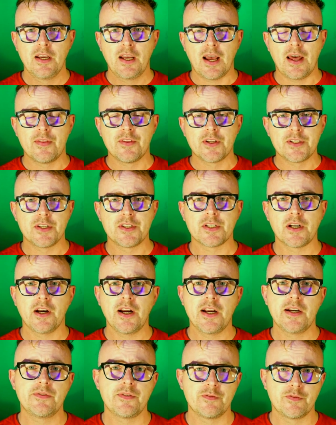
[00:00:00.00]
and the
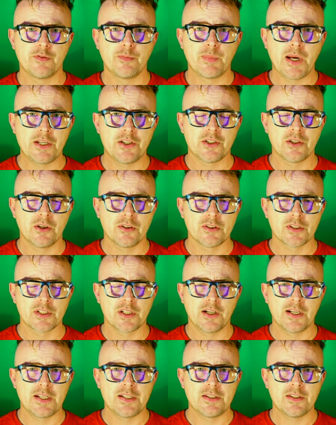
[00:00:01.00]
design of information on
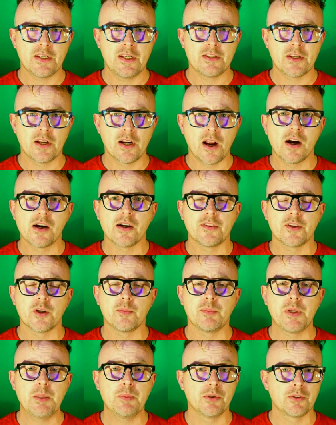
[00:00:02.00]
slides is an art
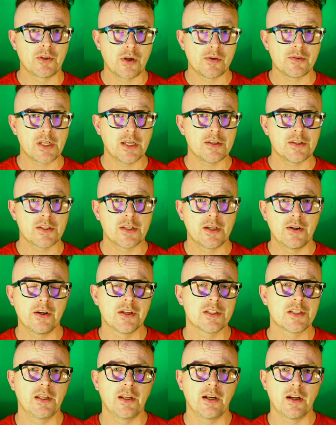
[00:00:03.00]
that people don't take
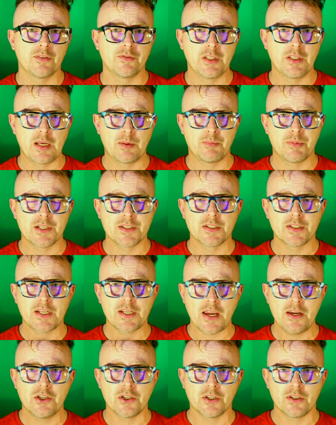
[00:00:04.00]
seriously enough in their
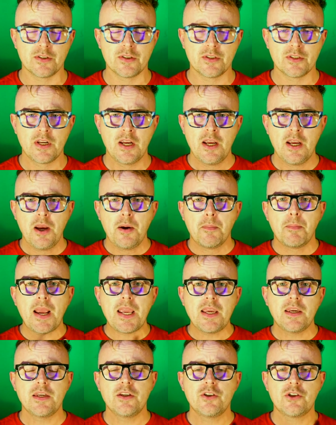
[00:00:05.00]
presentations,
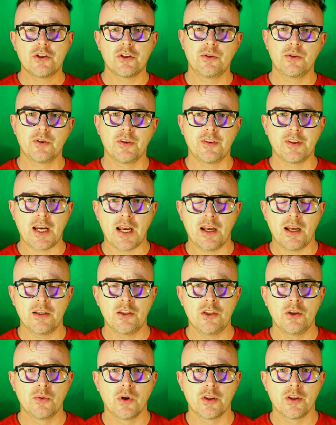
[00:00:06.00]
making sure that
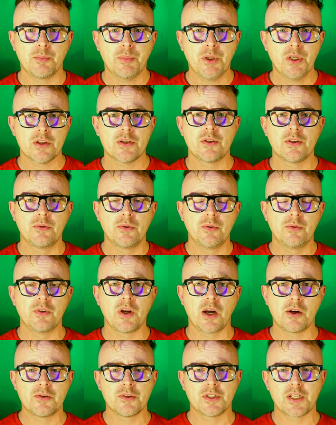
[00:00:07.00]
you are the person who
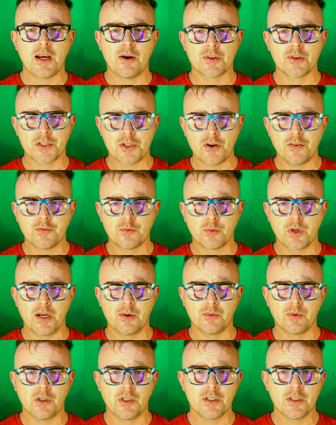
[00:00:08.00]
knows how the software
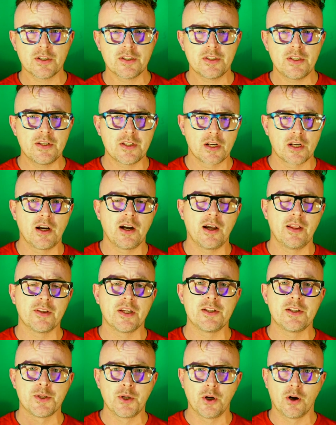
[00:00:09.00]
works is an art
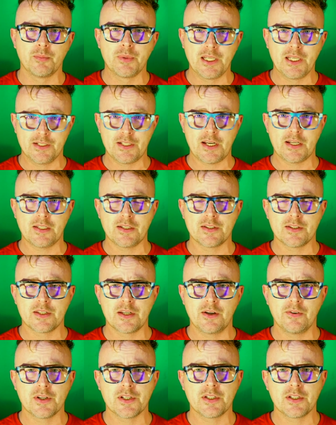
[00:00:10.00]
that is not being taken
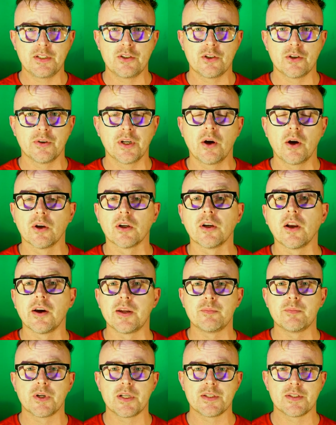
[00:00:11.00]
seriously during
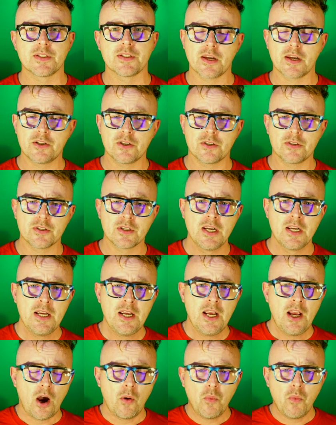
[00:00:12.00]
online presentations.
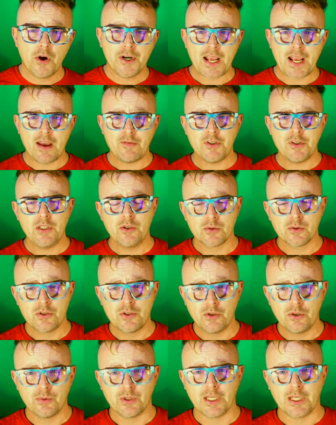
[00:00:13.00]
And whatever you're
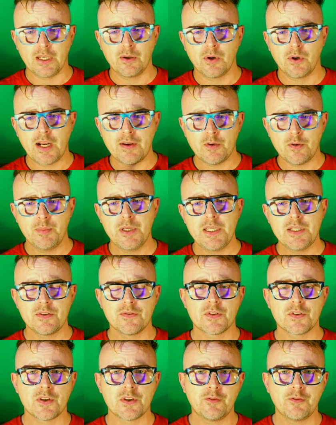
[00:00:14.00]
doing, whatever piece
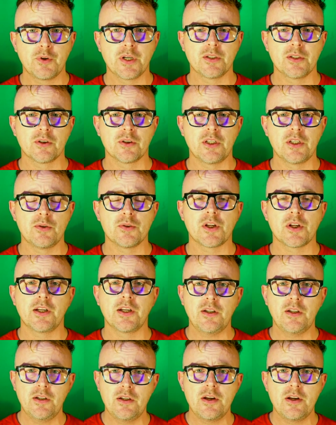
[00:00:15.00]
of software you're going to use, I
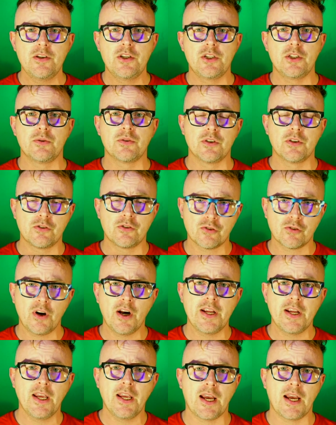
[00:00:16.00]
urge you to
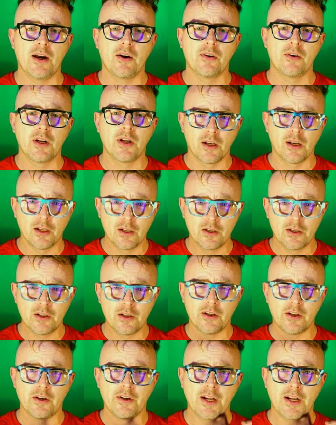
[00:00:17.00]
try it out and
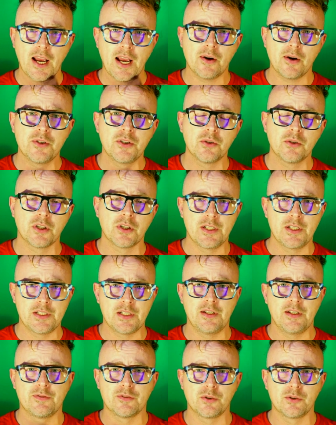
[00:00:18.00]
learn how you're going to
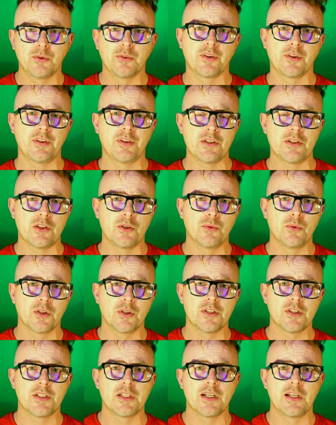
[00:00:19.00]
deliver all the things you
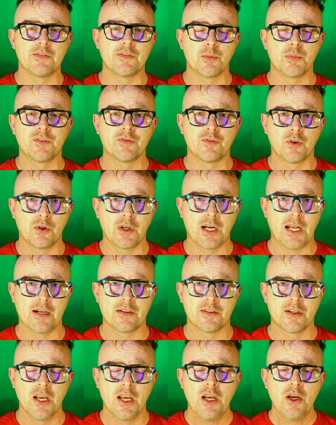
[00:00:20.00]
want to deliver
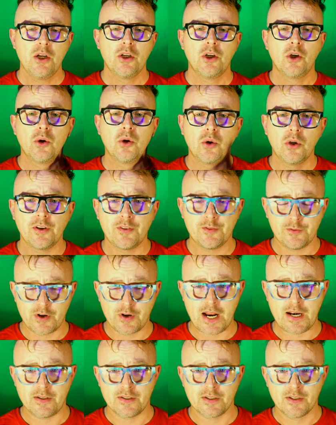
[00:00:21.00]
beforehand. Call a
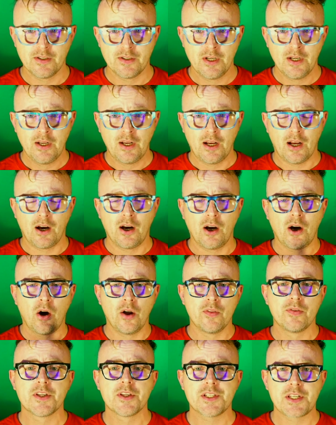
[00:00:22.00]
friend
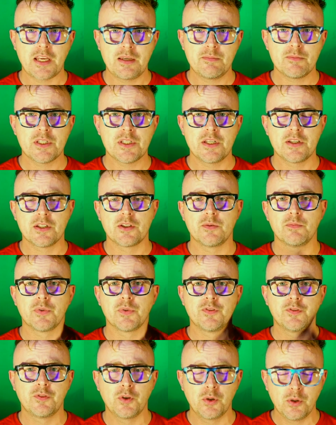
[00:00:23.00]
on the same system
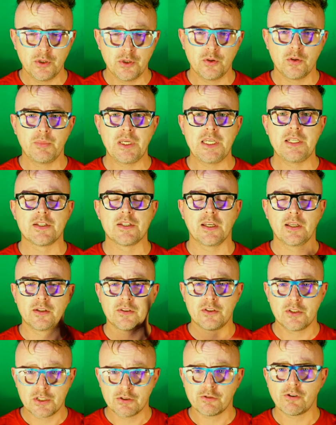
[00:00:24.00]
before your meeting and
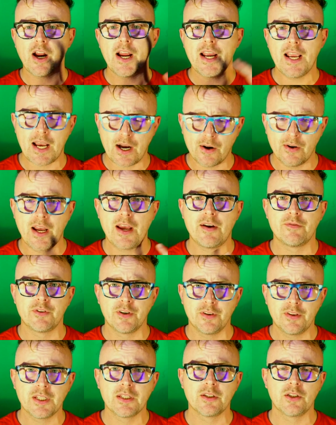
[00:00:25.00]
try out
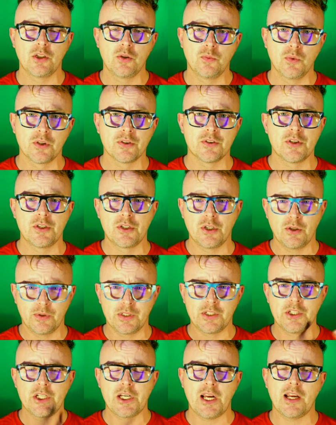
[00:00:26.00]
everything that you want to do
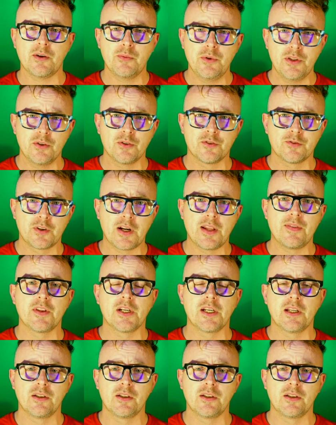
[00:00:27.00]
and check with your friend that it